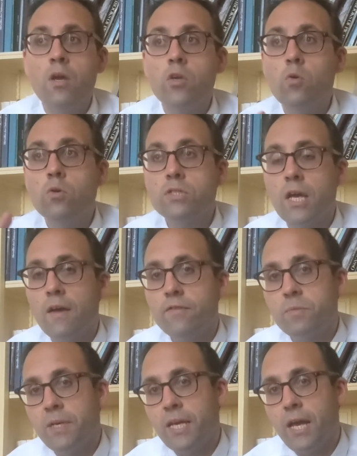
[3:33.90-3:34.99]
You also have
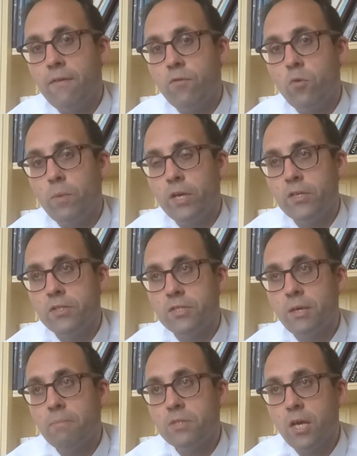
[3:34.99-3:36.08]
to be careful, because
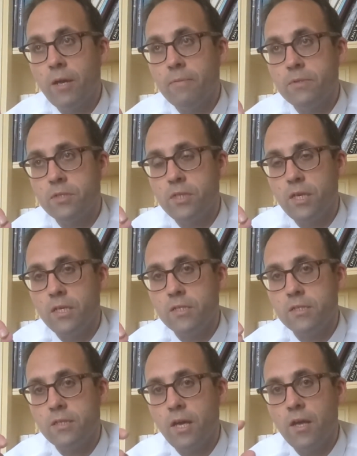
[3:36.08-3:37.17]
sometimes
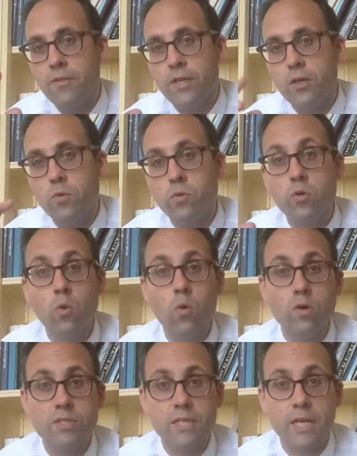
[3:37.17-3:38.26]
there's a thing called
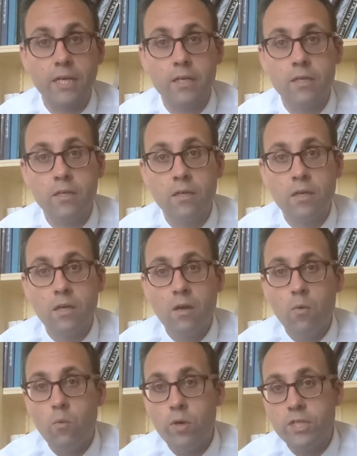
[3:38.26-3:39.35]
cork stink,
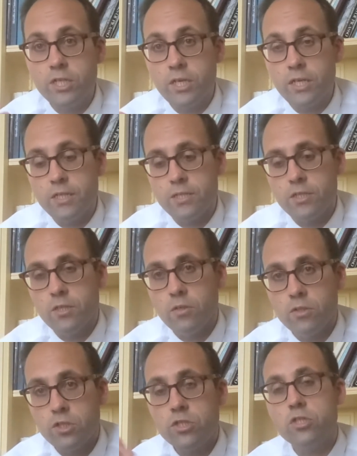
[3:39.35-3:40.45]
which is
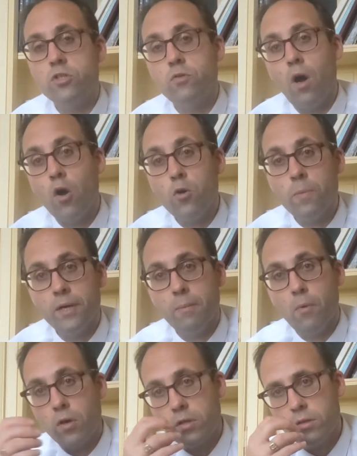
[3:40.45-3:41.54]
just as you open a
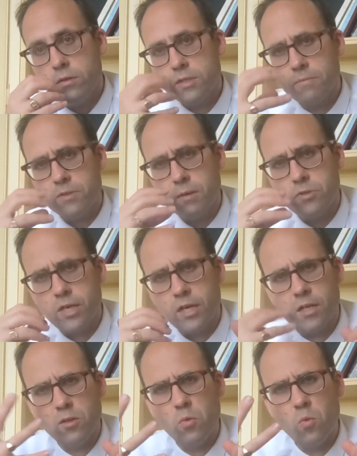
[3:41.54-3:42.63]
bottle, sometimes you get a
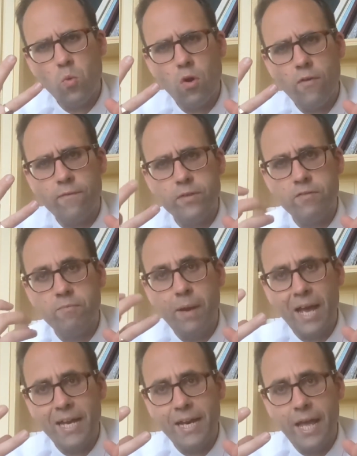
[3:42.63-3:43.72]
little waft of
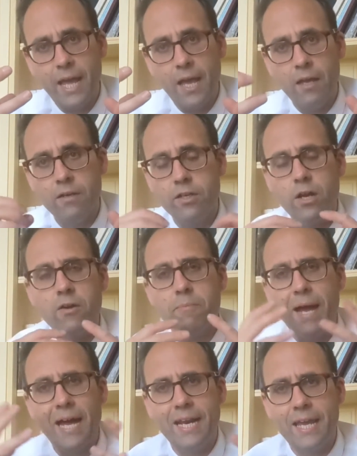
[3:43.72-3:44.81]
bad air, you know,
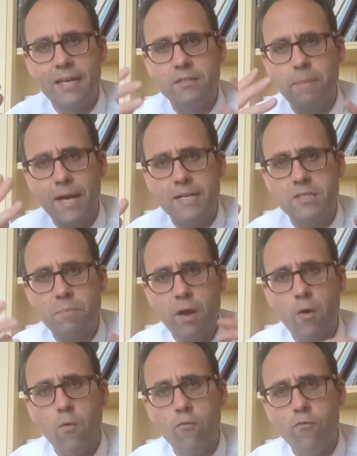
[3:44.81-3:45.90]
bad eggs, bad
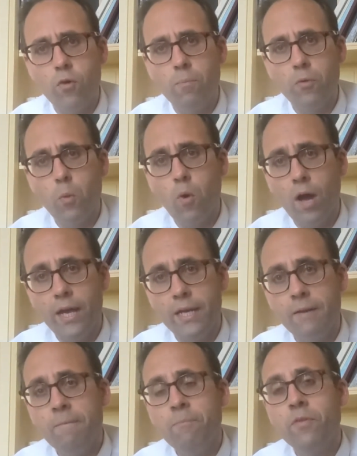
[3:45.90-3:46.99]
smell from the wine
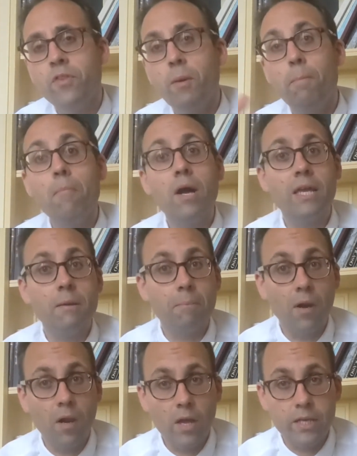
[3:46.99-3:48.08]
that might
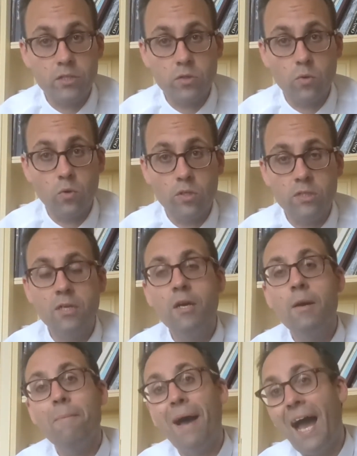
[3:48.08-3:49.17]
imply it's corked.
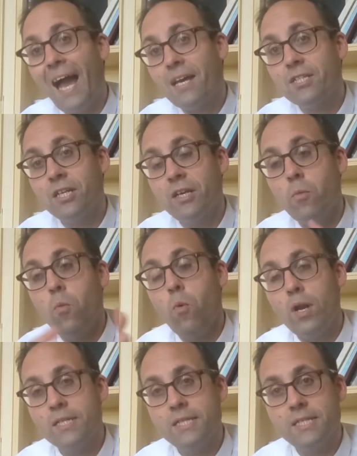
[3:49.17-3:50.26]
But actually,
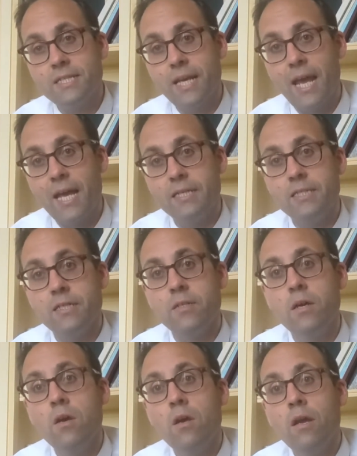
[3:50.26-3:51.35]
once it's decanted,
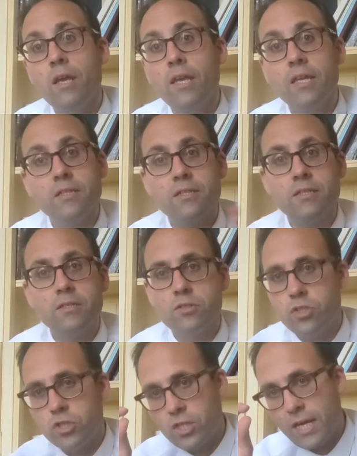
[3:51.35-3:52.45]
it's
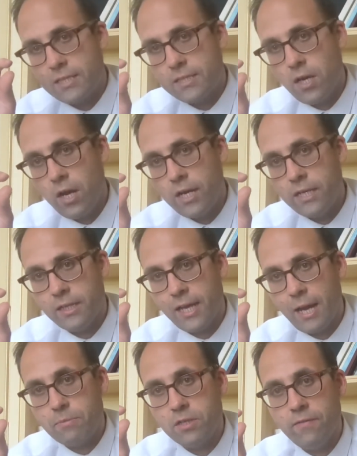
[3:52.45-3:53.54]
just that tiny little
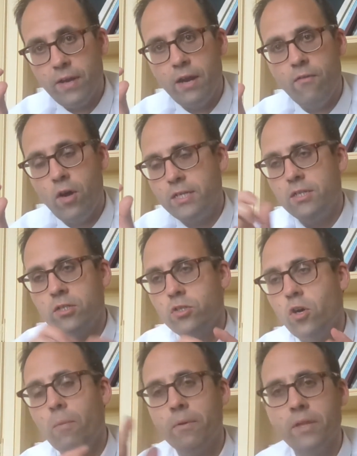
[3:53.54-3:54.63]
capsule of air right at the
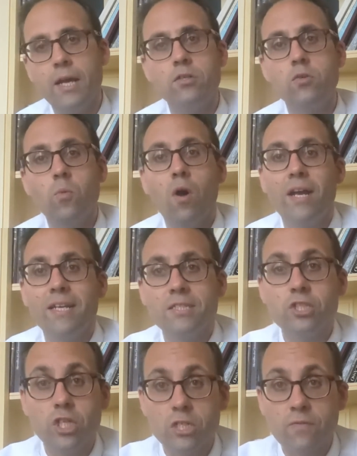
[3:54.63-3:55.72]
top, and the actual wine is
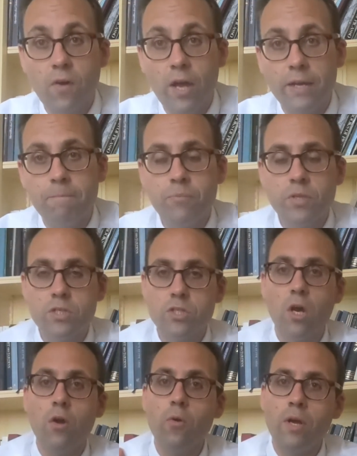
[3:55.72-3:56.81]
just fine.
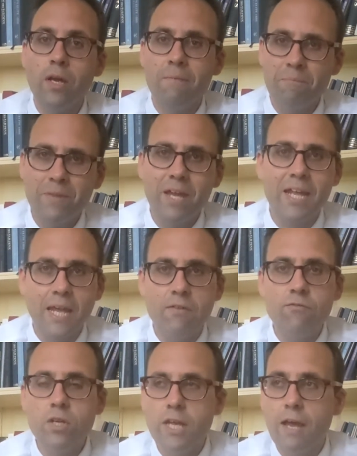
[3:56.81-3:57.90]
So
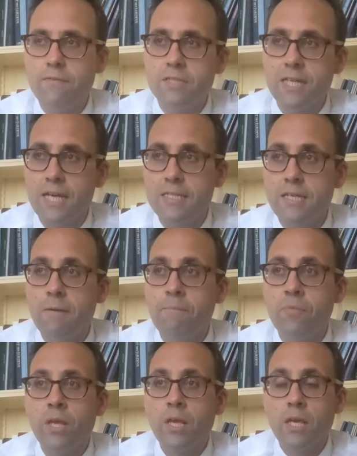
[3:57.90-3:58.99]
again, really have to taste it.
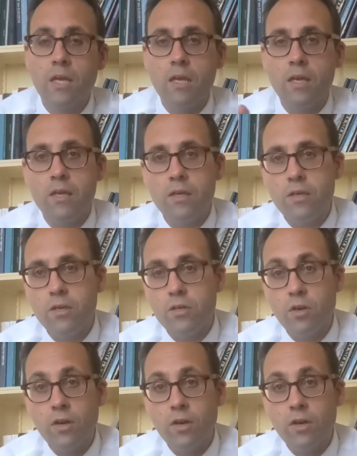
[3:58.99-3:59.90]
You